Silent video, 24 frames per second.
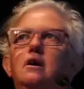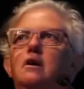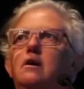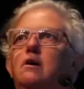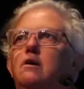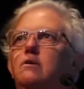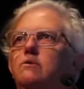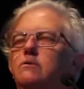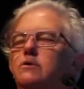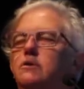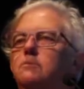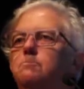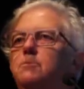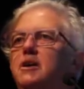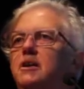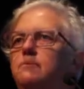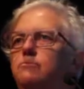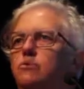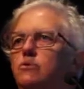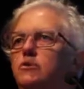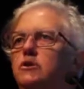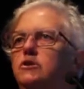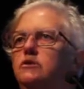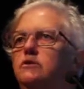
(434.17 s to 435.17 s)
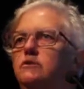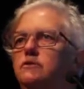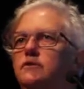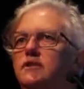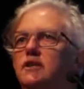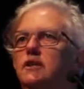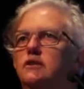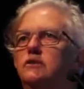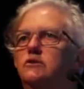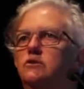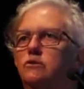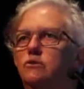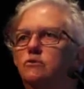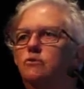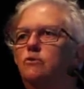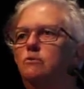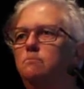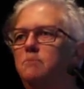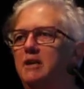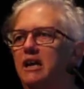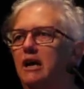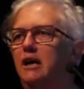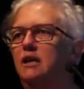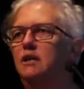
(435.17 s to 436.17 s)
older people in New Zealand who will
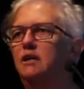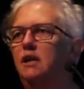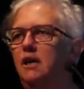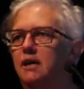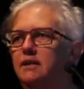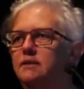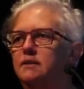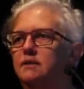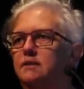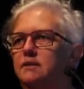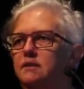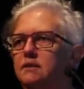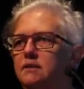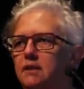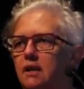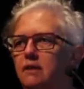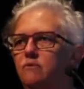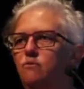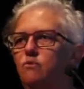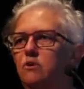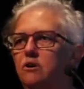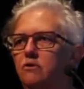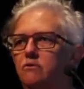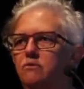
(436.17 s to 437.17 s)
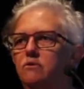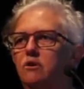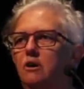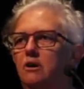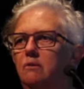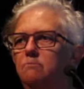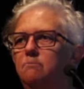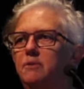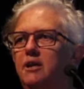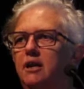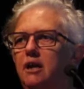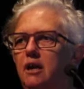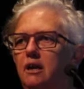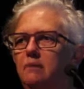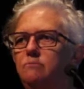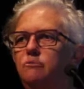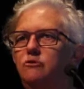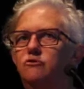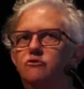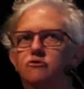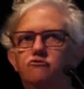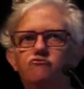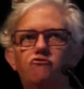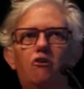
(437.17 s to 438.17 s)
be unlicensed. They will not be able
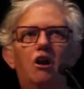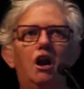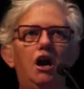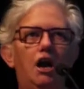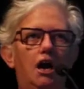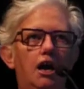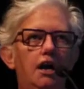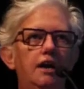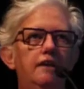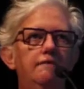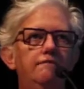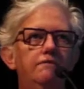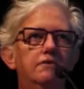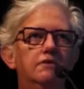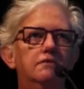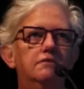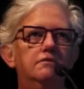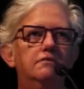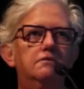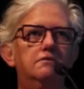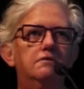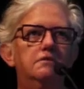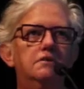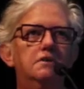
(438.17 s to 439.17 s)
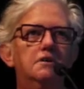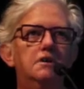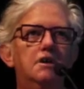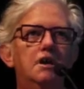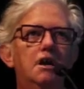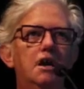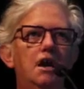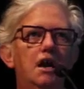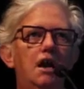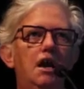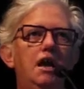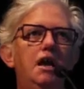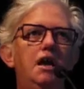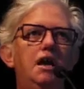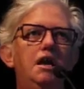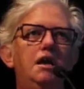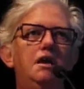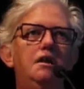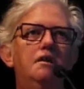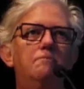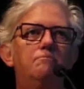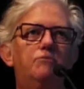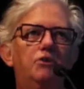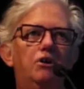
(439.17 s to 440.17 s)
to drive a
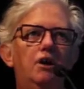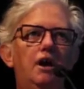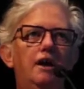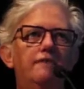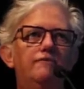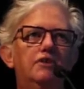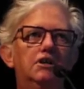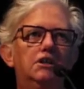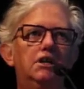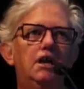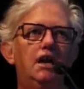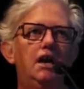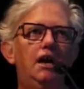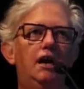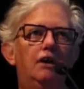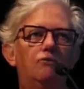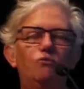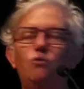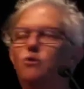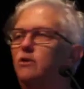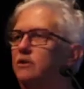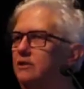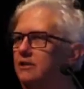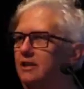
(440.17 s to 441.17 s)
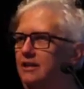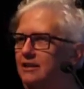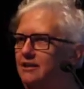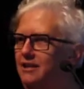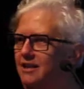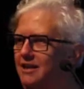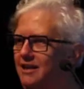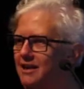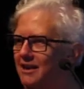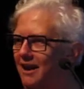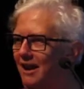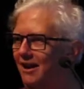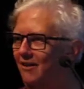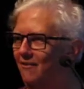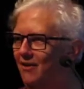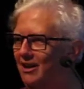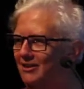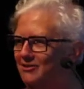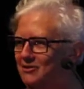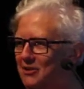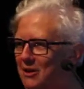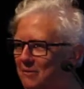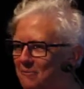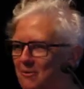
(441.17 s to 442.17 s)
private car, well indeed any car
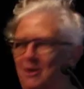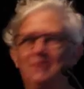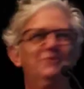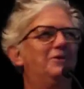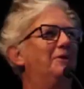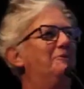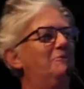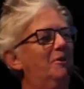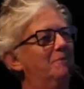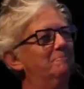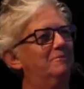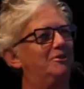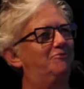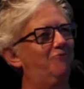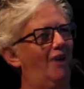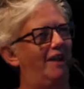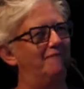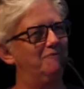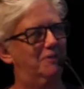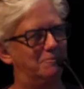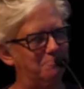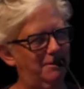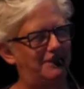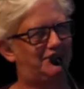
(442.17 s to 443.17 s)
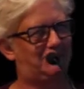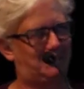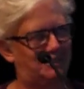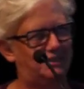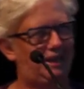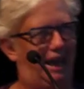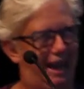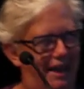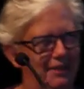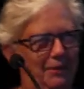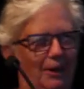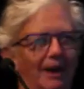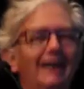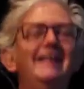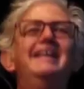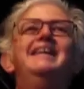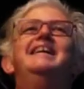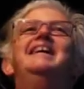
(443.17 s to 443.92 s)
actually, they won't be driving buses over.